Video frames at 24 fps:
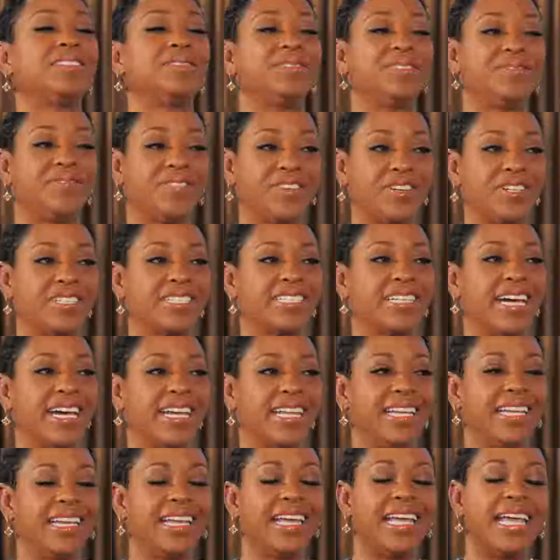so it was very
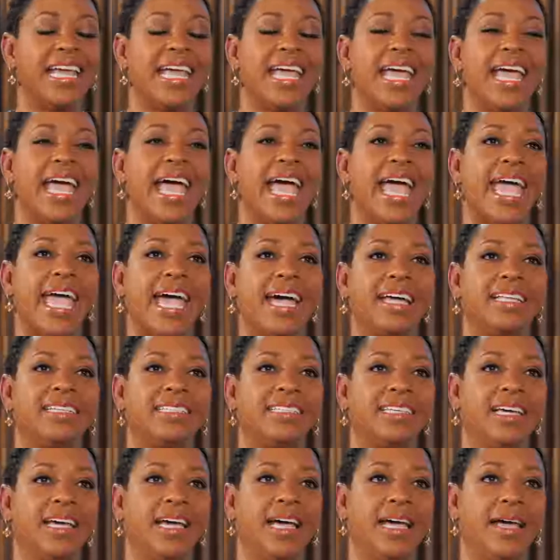exciting.
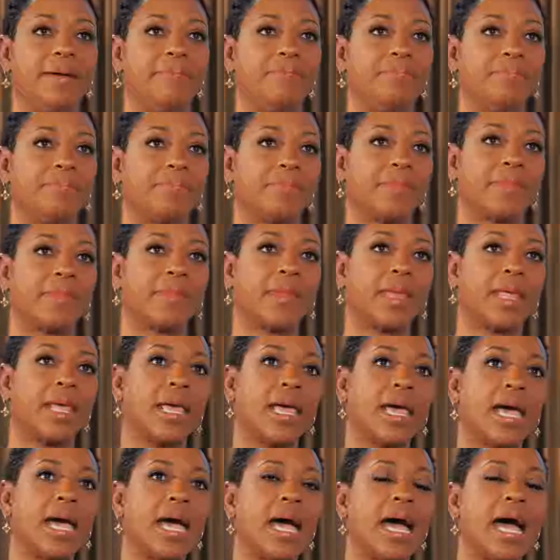And
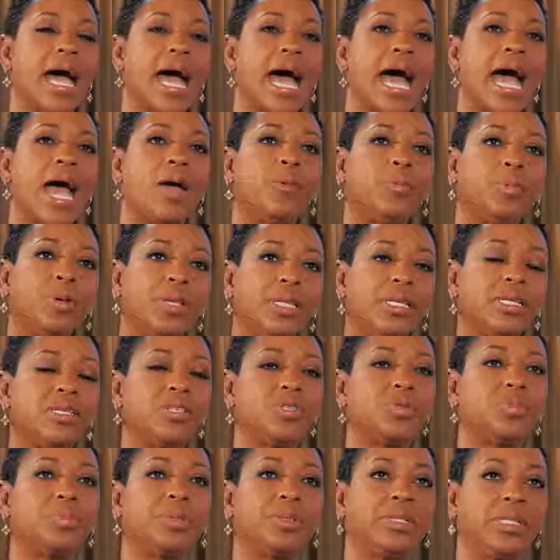I really
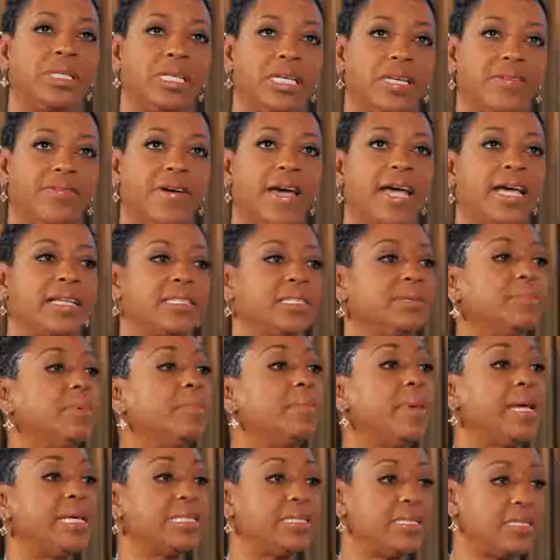do believe I had some
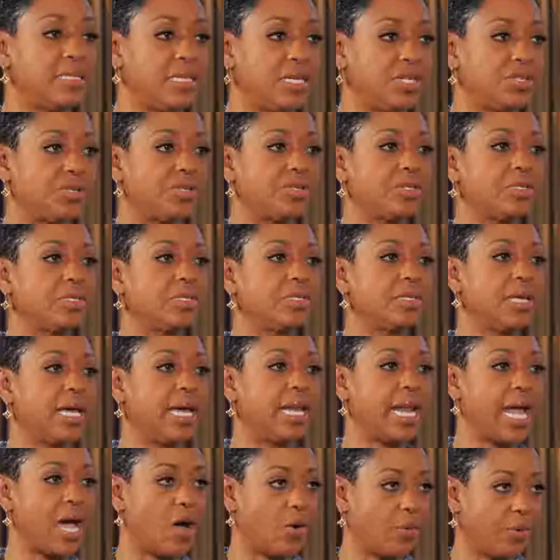amazing teachers
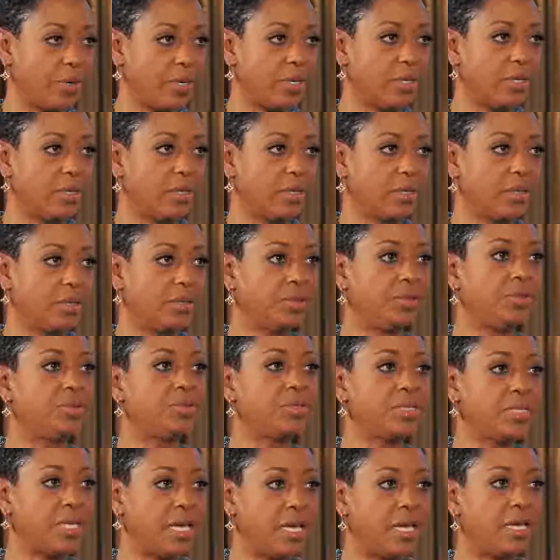at Howard who
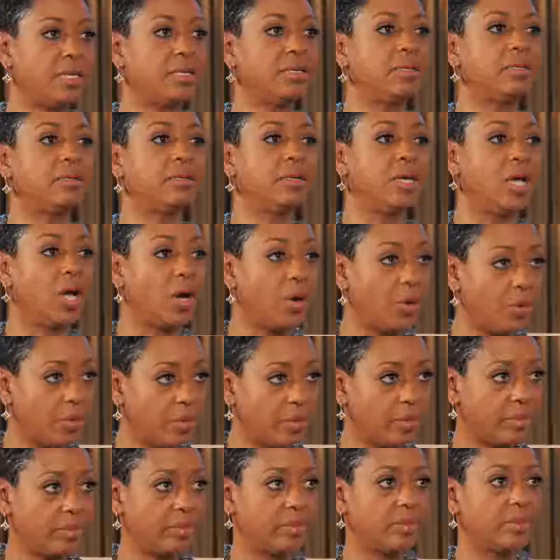said, go,
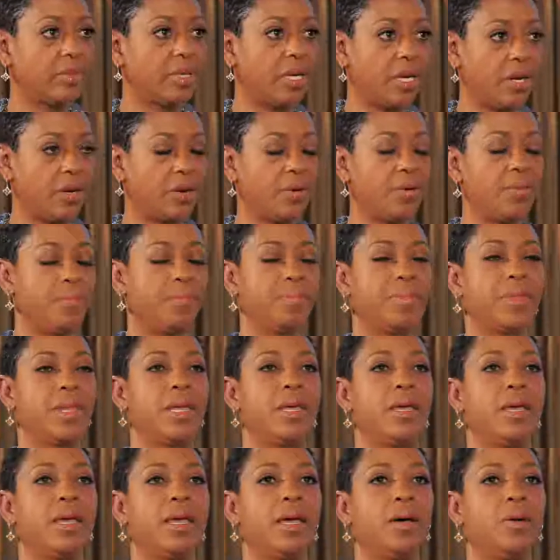go.
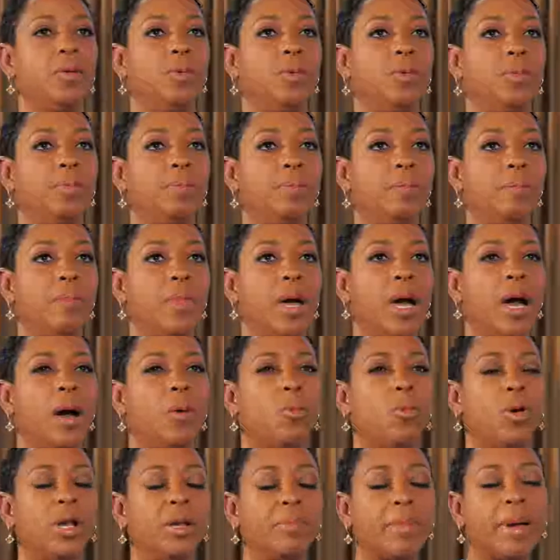
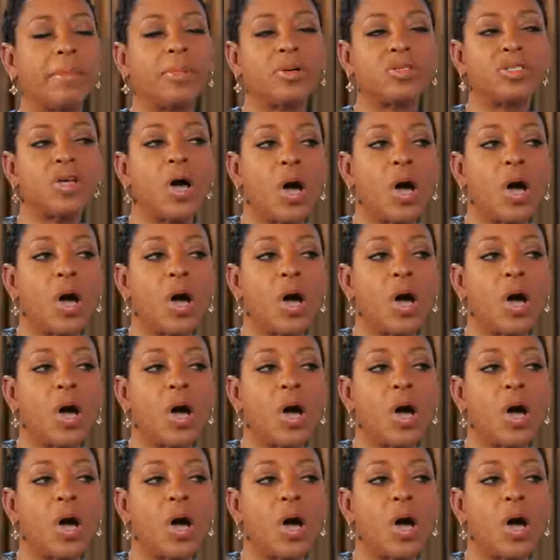One of my most